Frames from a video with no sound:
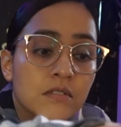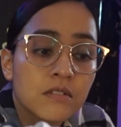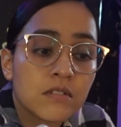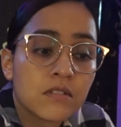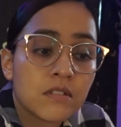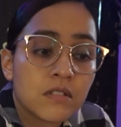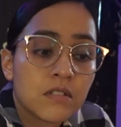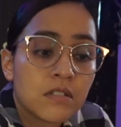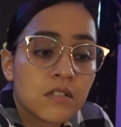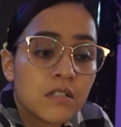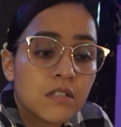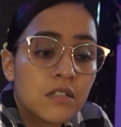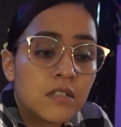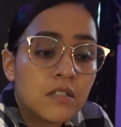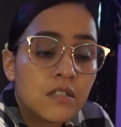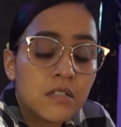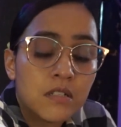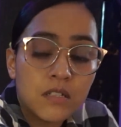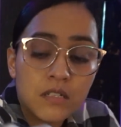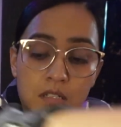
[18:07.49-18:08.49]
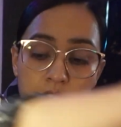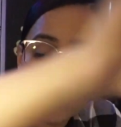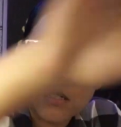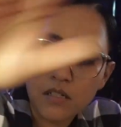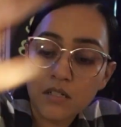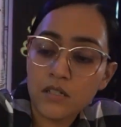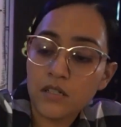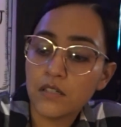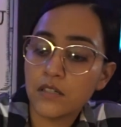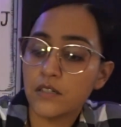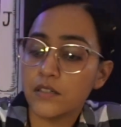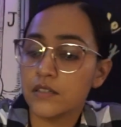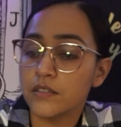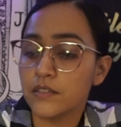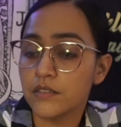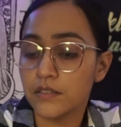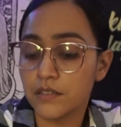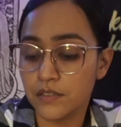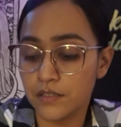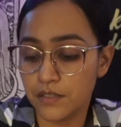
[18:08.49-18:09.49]

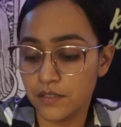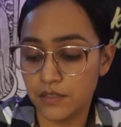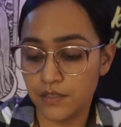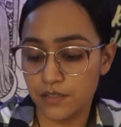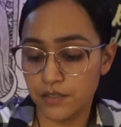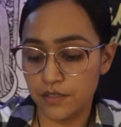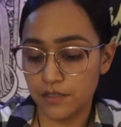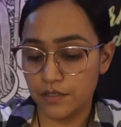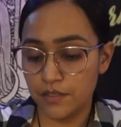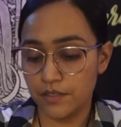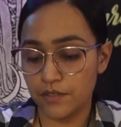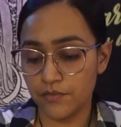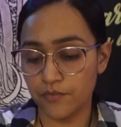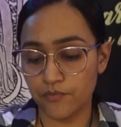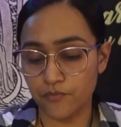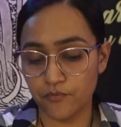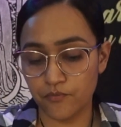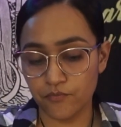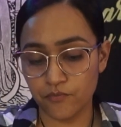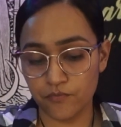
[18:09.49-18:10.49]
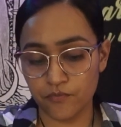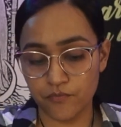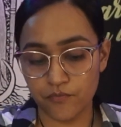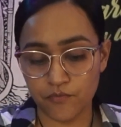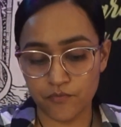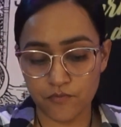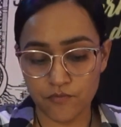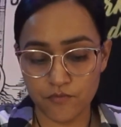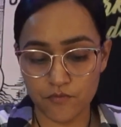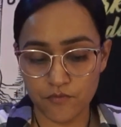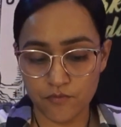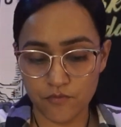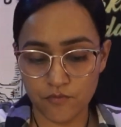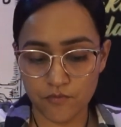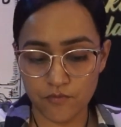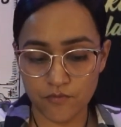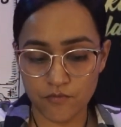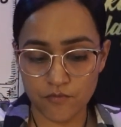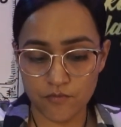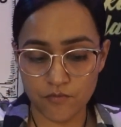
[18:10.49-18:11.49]

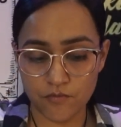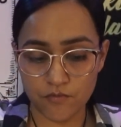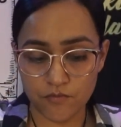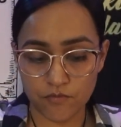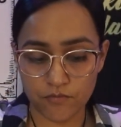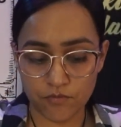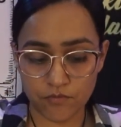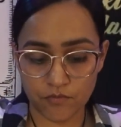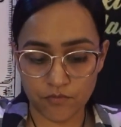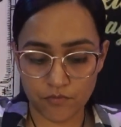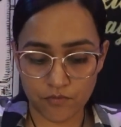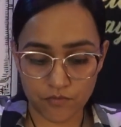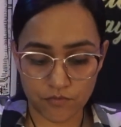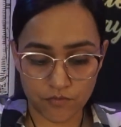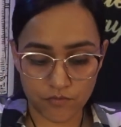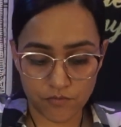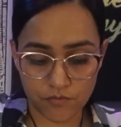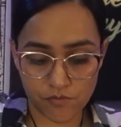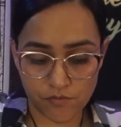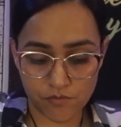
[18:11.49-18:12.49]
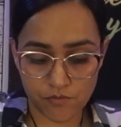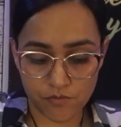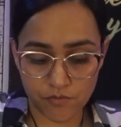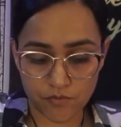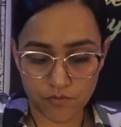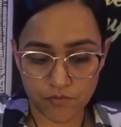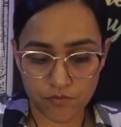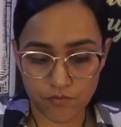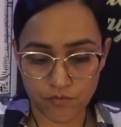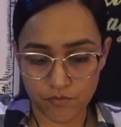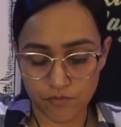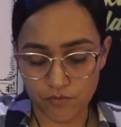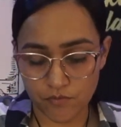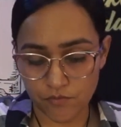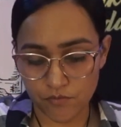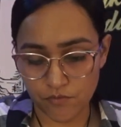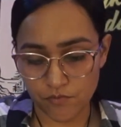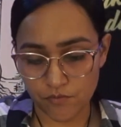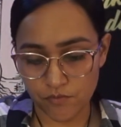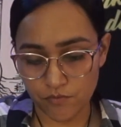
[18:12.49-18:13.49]

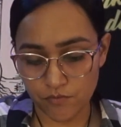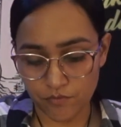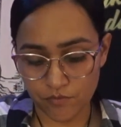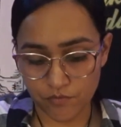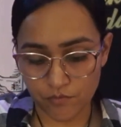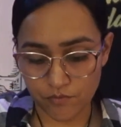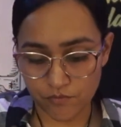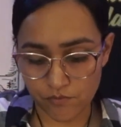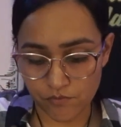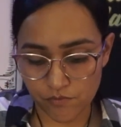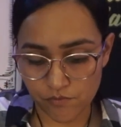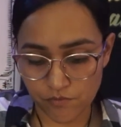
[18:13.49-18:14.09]
Nobody speaks.